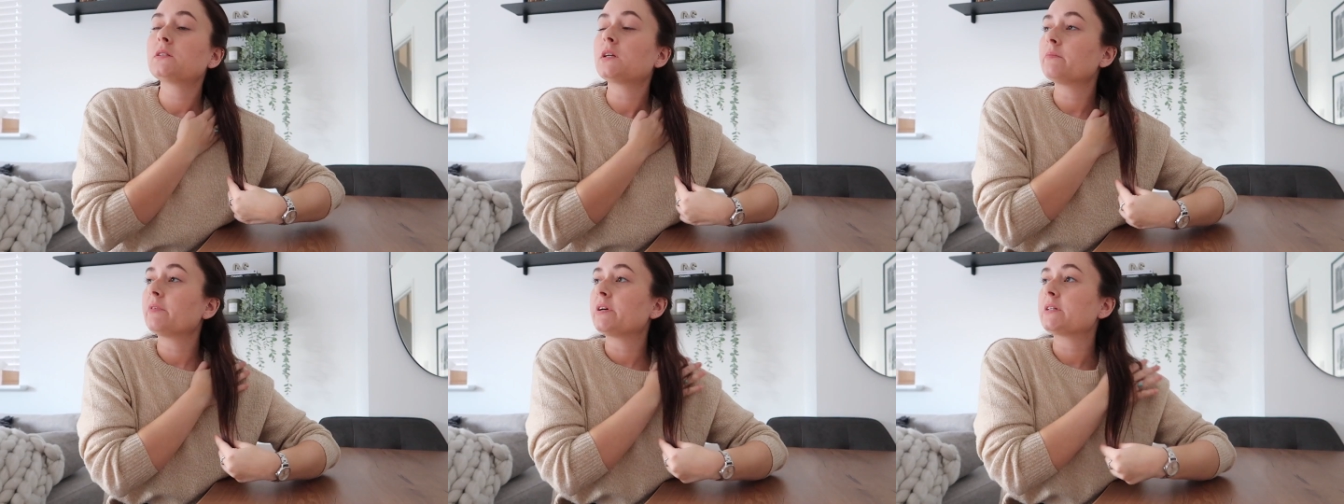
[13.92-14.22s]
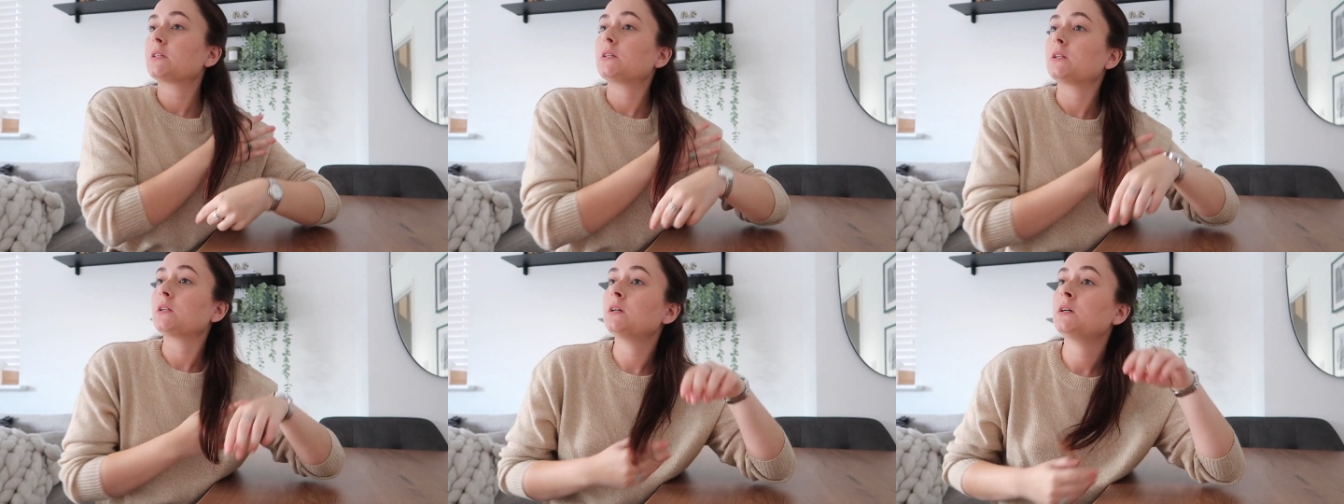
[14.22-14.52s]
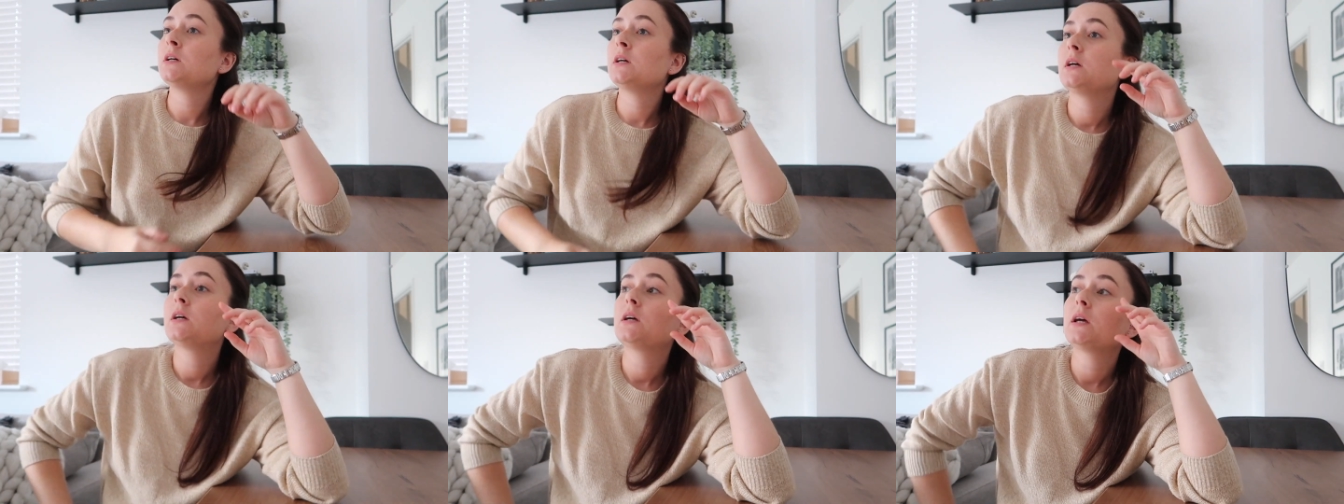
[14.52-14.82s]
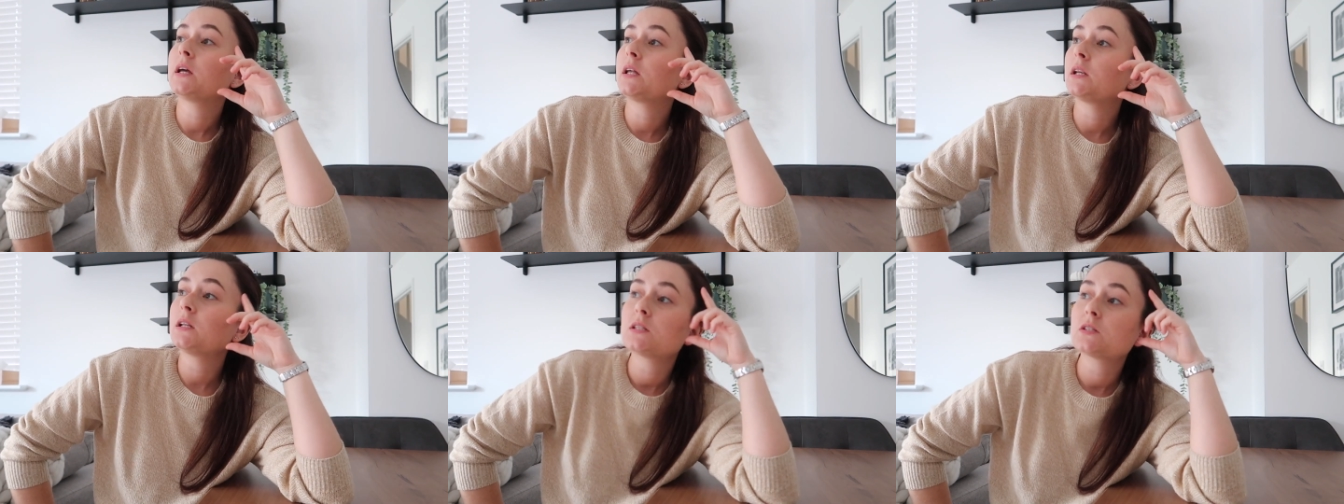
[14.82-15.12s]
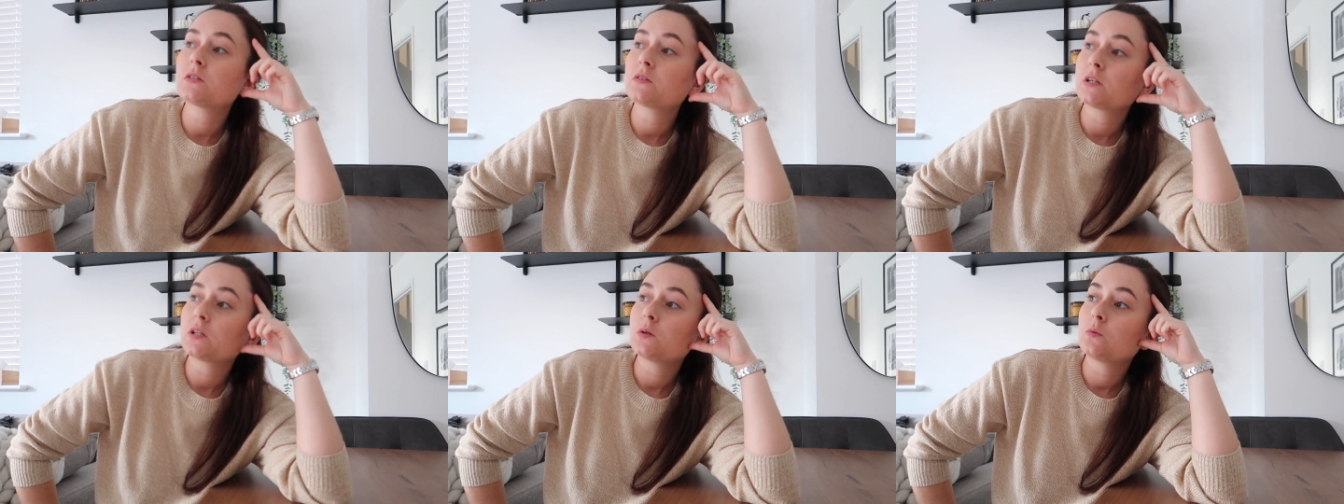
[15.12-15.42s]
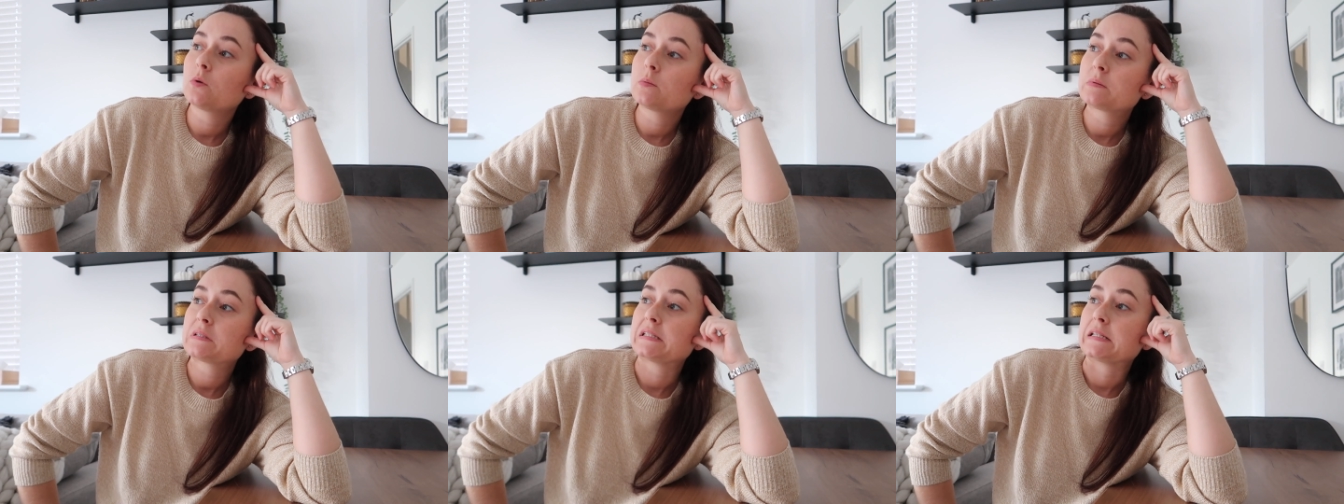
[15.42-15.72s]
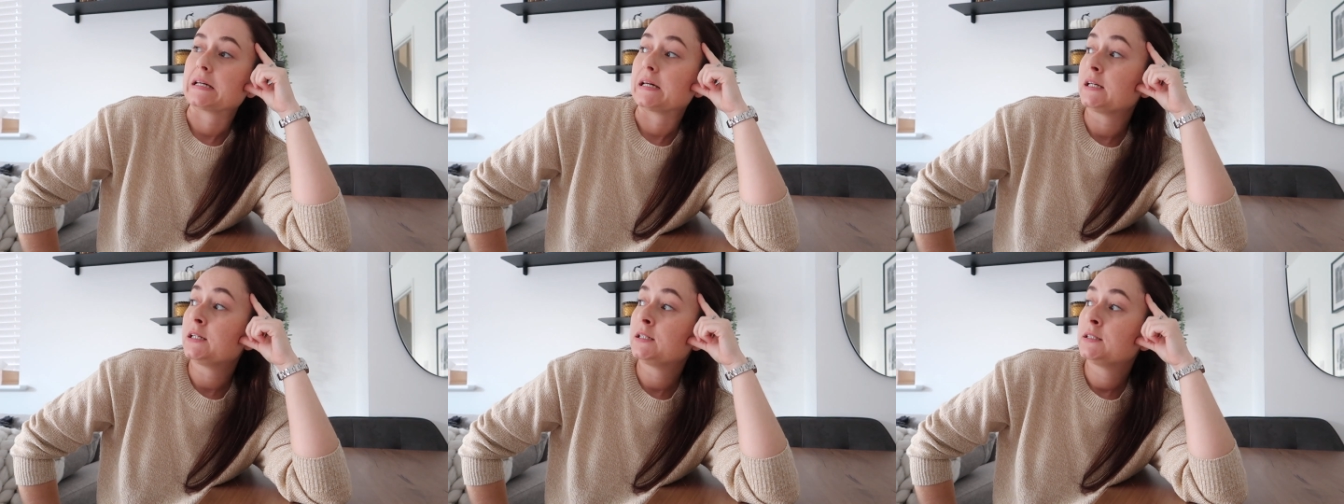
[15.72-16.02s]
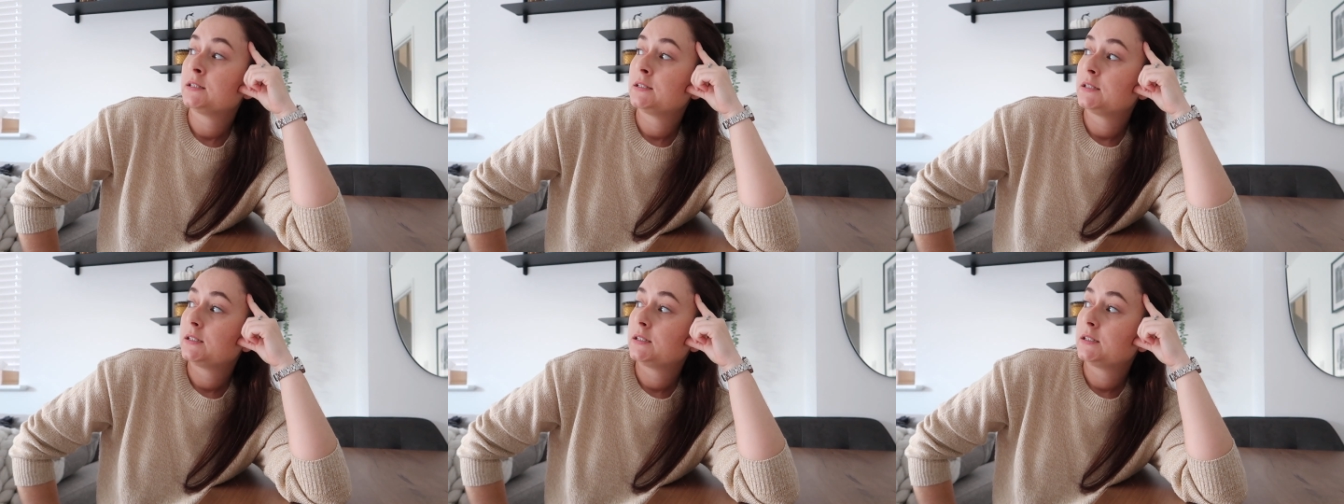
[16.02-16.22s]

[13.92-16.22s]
For some reason, England's really warm today.